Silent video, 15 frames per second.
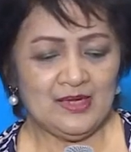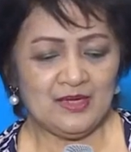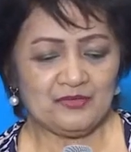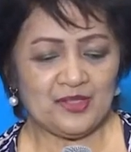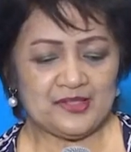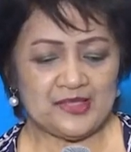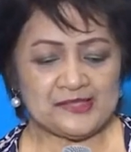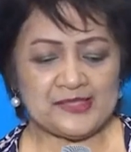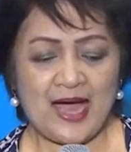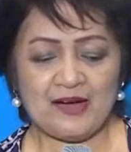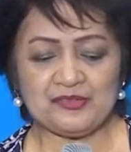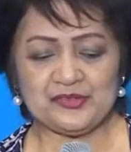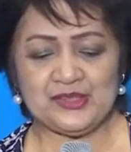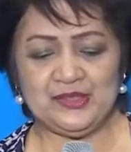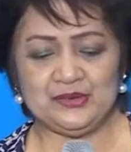For this
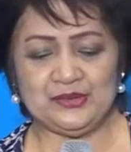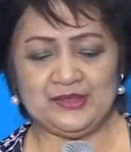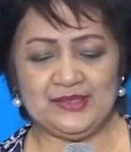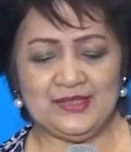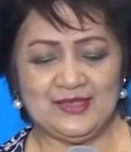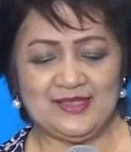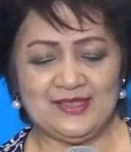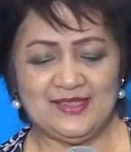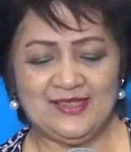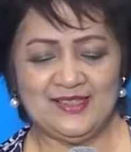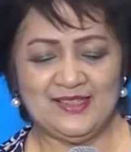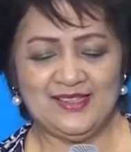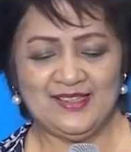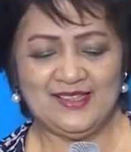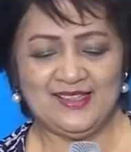afternoon,
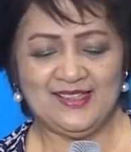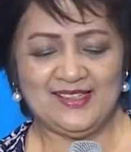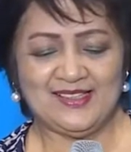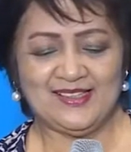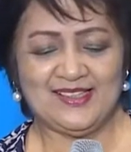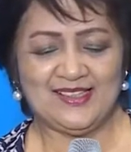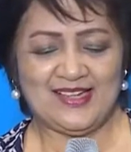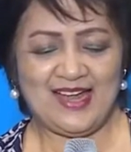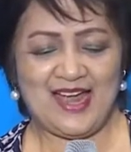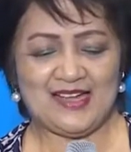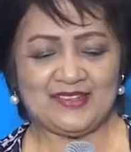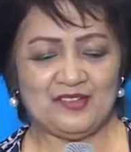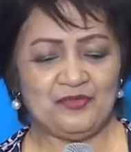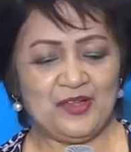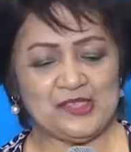
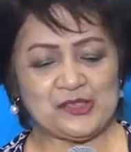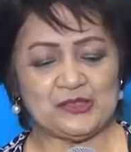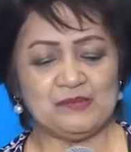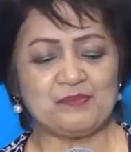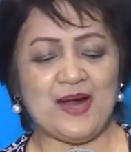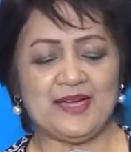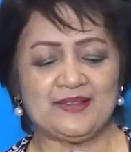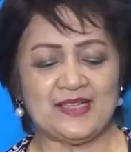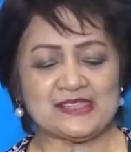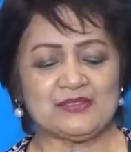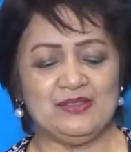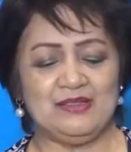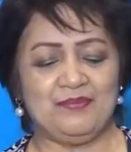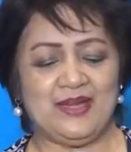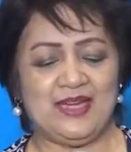the featured products
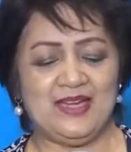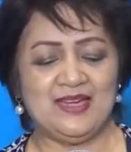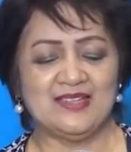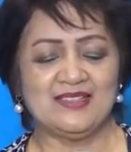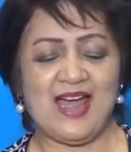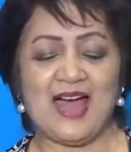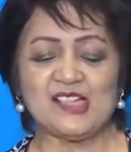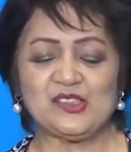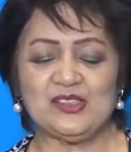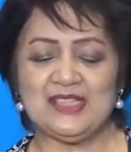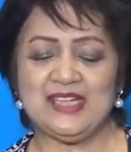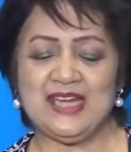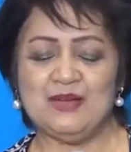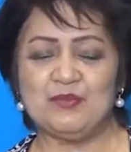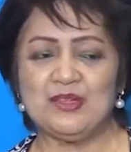will be actually
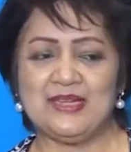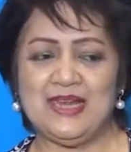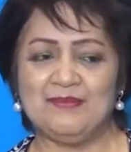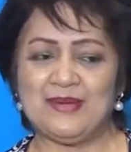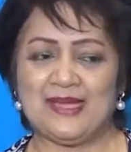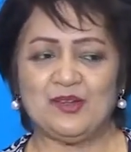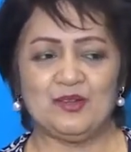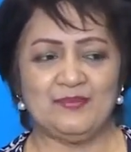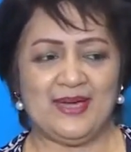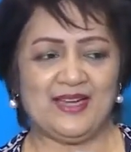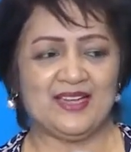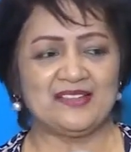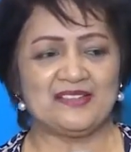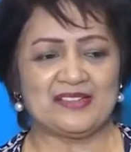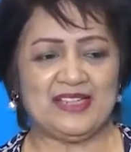Hemohim and
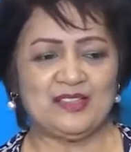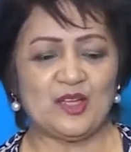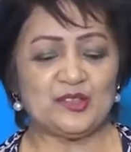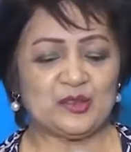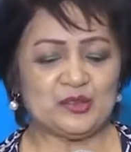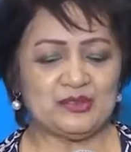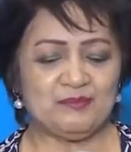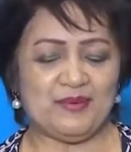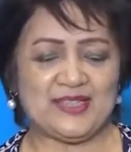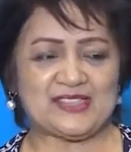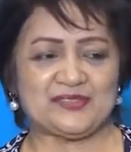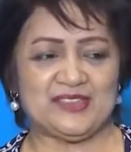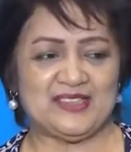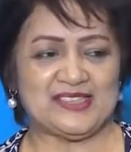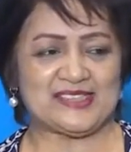Omega 3, not toothpaste
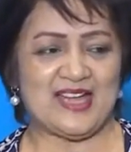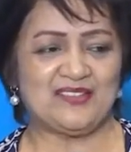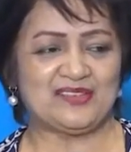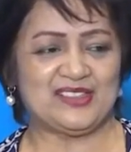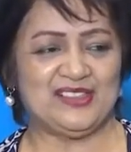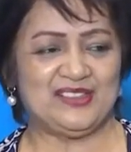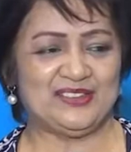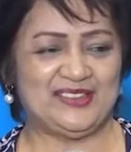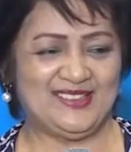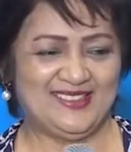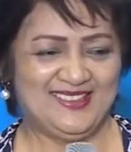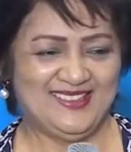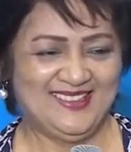for this afternoon.